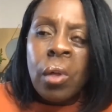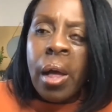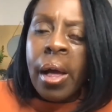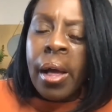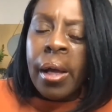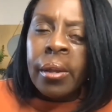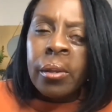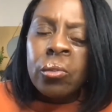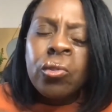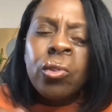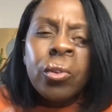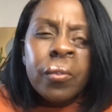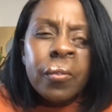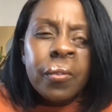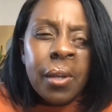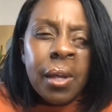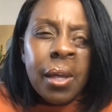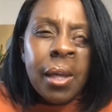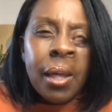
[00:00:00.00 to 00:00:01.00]
do you
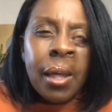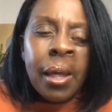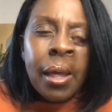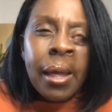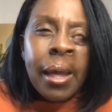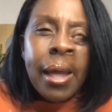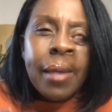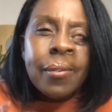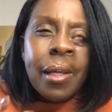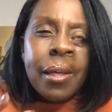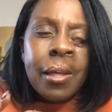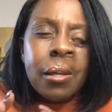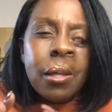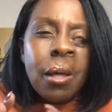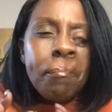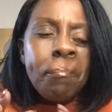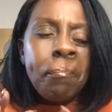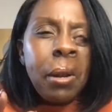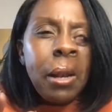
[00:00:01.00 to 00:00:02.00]
see, it's like a
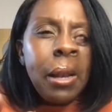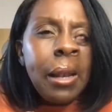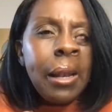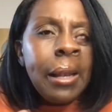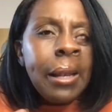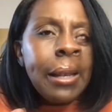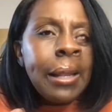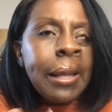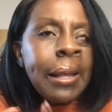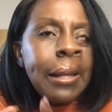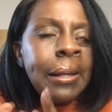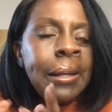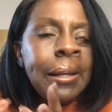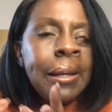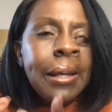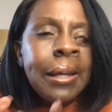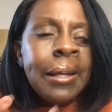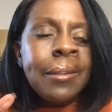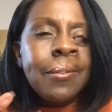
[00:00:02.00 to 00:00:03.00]

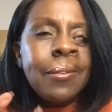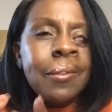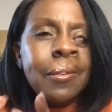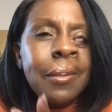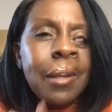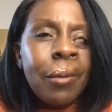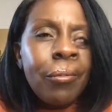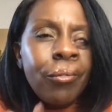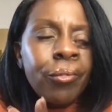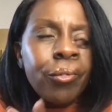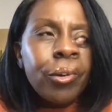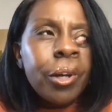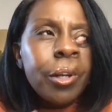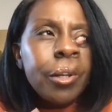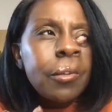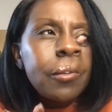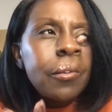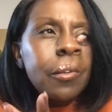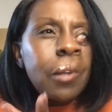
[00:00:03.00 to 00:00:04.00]
completely
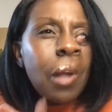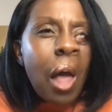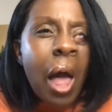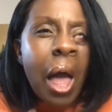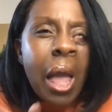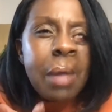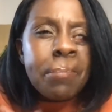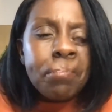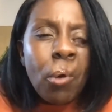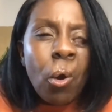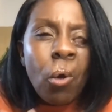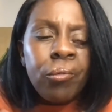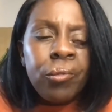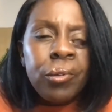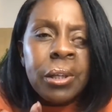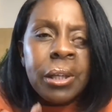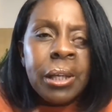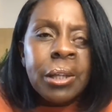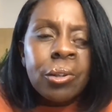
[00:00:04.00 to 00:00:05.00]
different type of
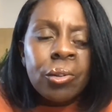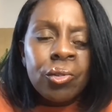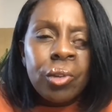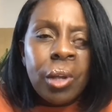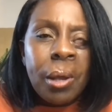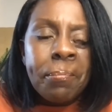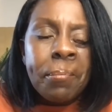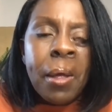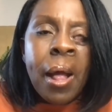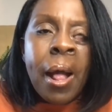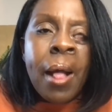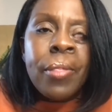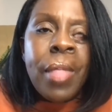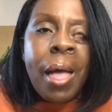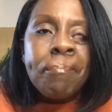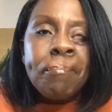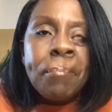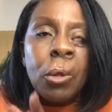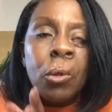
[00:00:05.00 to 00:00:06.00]
leadership
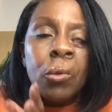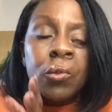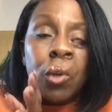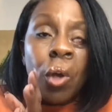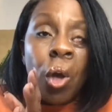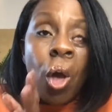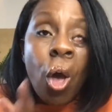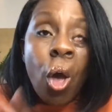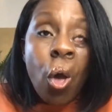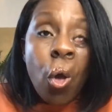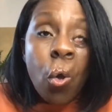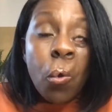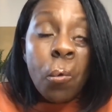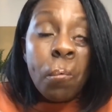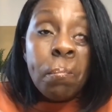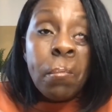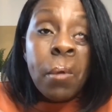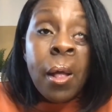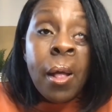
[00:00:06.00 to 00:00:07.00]
that builds a
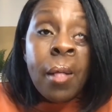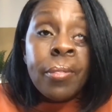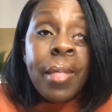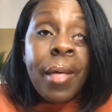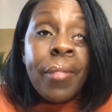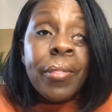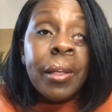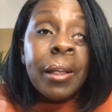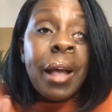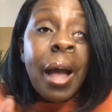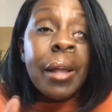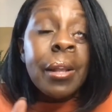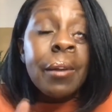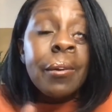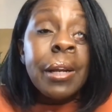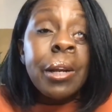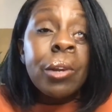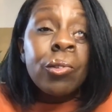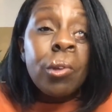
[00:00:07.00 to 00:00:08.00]
home than the kind of
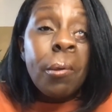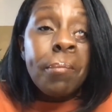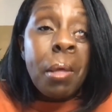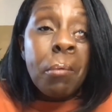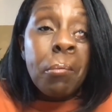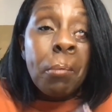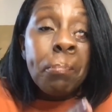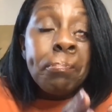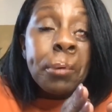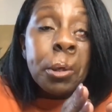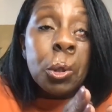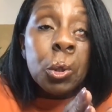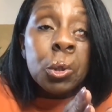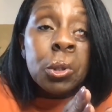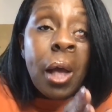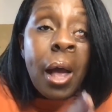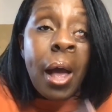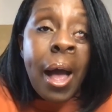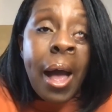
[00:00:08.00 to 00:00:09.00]
leadership that will
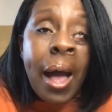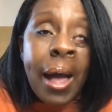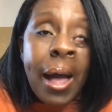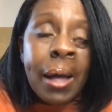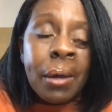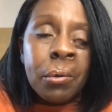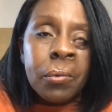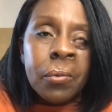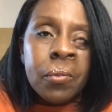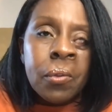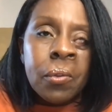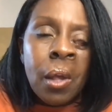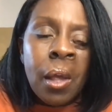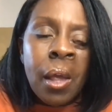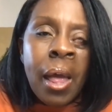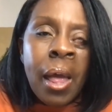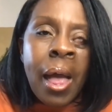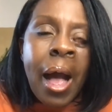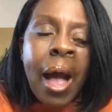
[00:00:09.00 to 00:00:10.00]
build a house.
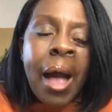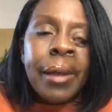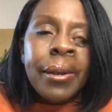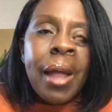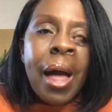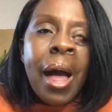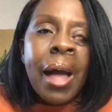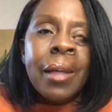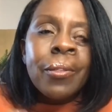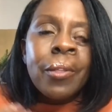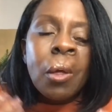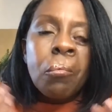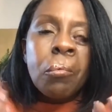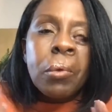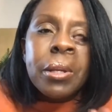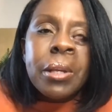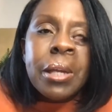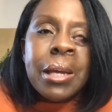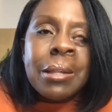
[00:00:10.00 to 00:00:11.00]
And I think
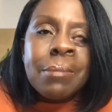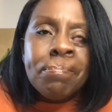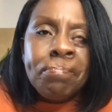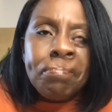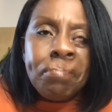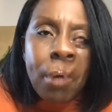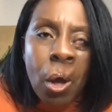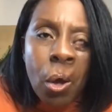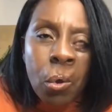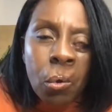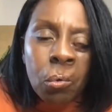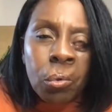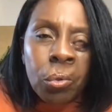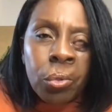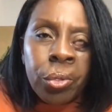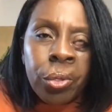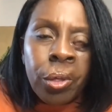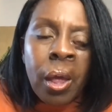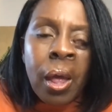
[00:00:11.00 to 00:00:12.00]
we need
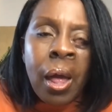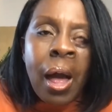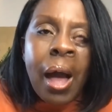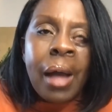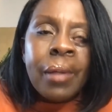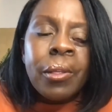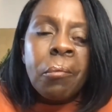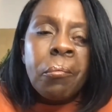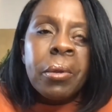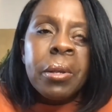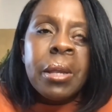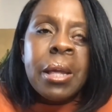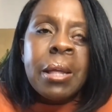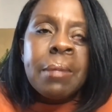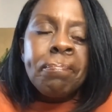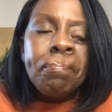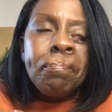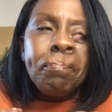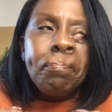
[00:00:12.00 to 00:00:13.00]
both. I think we
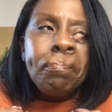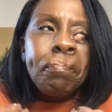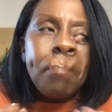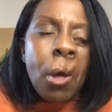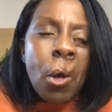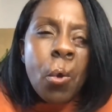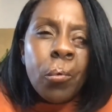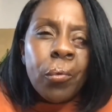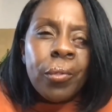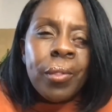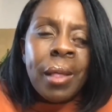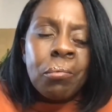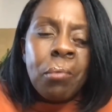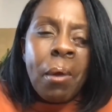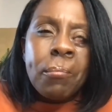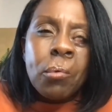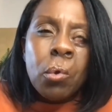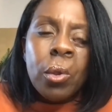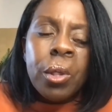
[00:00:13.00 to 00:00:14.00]
need both. And that's
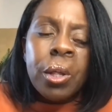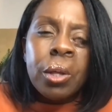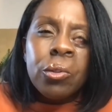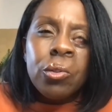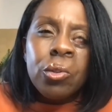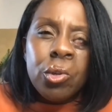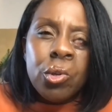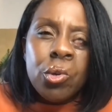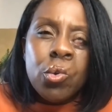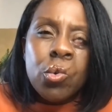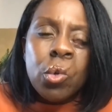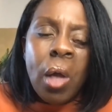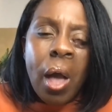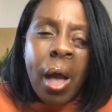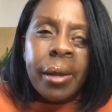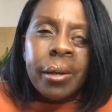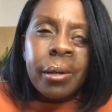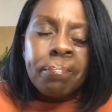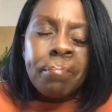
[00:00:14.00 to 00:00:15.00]
what I'm calling a new
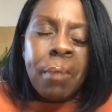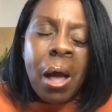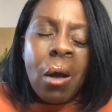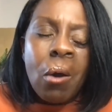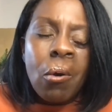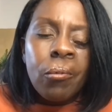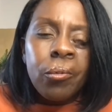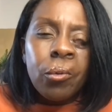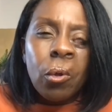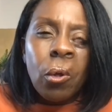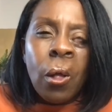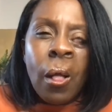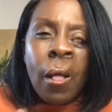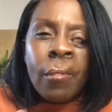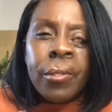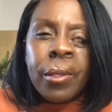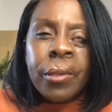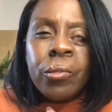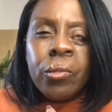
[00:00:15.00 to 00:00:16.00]
kind of powerful.
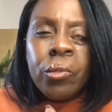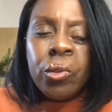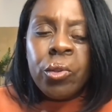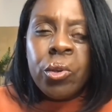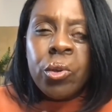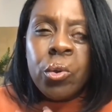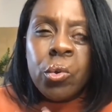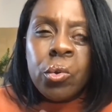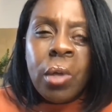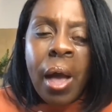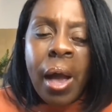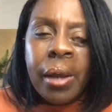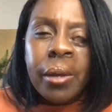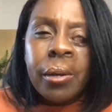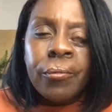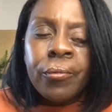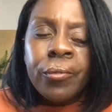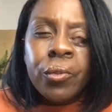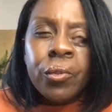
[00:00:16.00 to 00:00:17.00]
This new
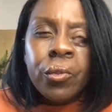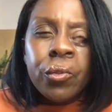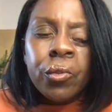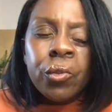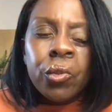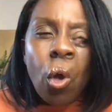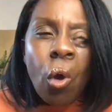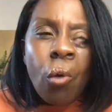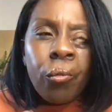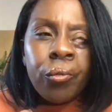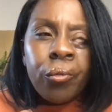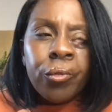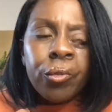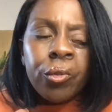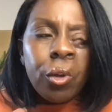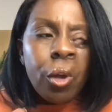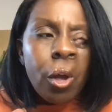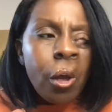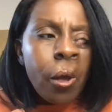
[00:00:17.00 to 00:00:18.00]
kind of
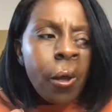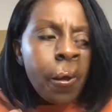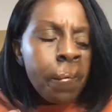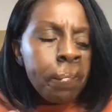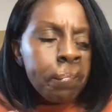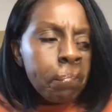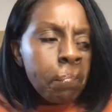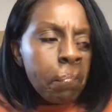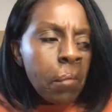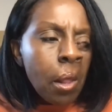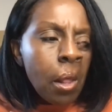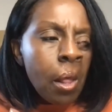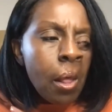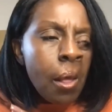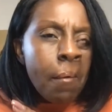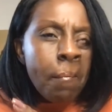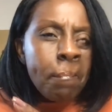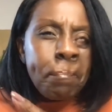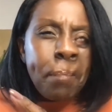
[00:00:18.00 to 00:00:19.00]
softer
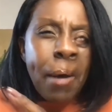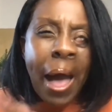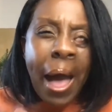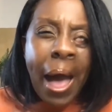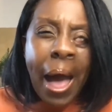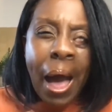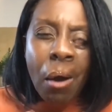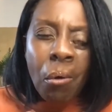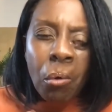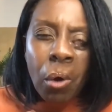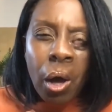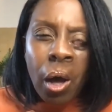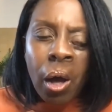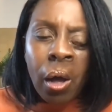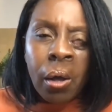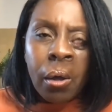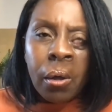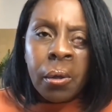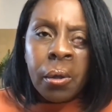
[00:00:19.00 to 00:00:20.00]

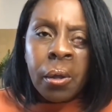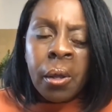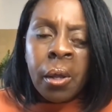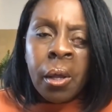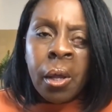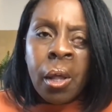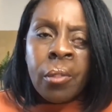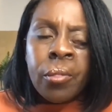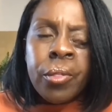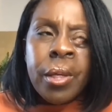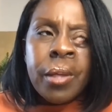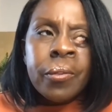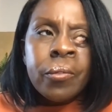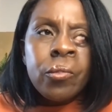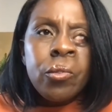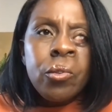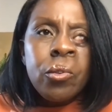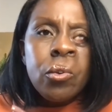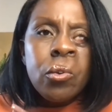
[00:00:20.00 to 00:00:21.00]
power,
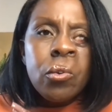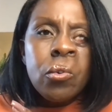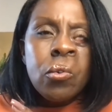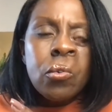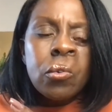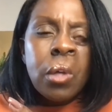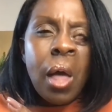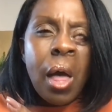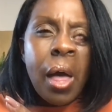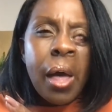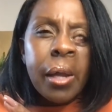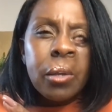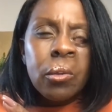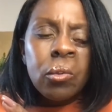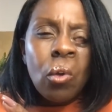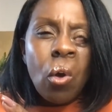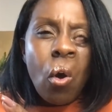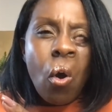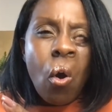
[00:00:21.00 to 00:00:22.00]
this new
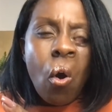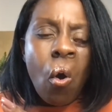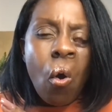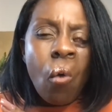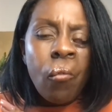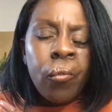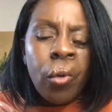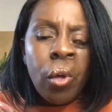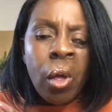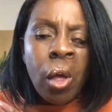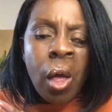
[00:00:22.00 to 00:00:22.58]
kind of